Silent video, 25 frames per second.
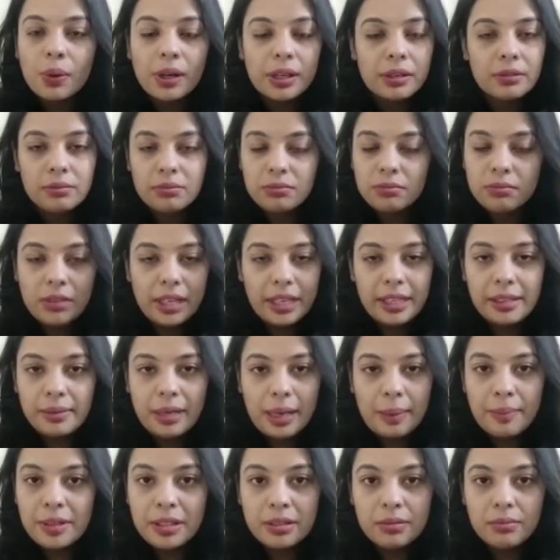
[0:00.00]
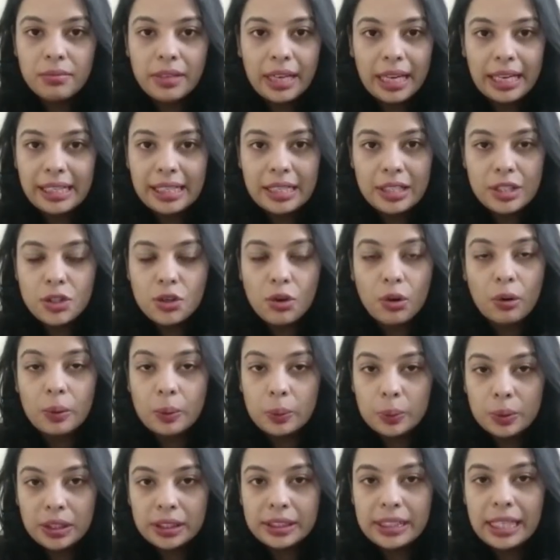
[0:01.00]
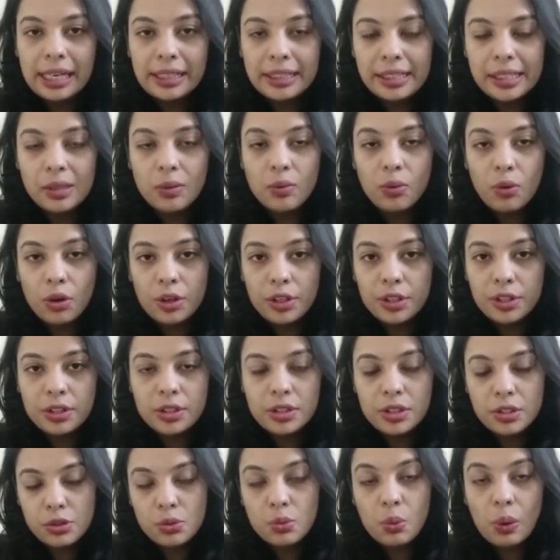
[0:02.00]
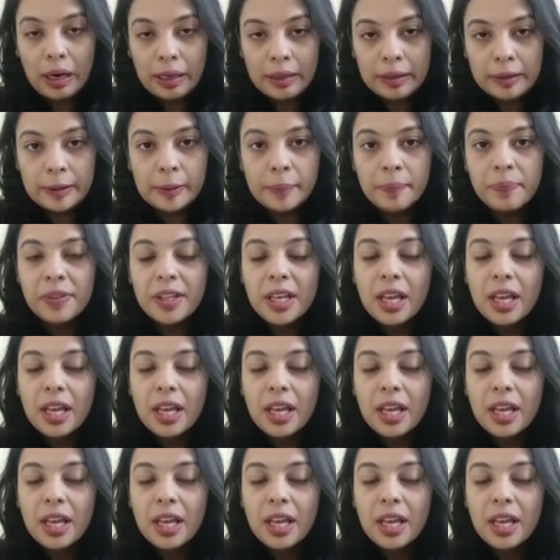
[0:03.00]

I mean any short word that he wants to utter,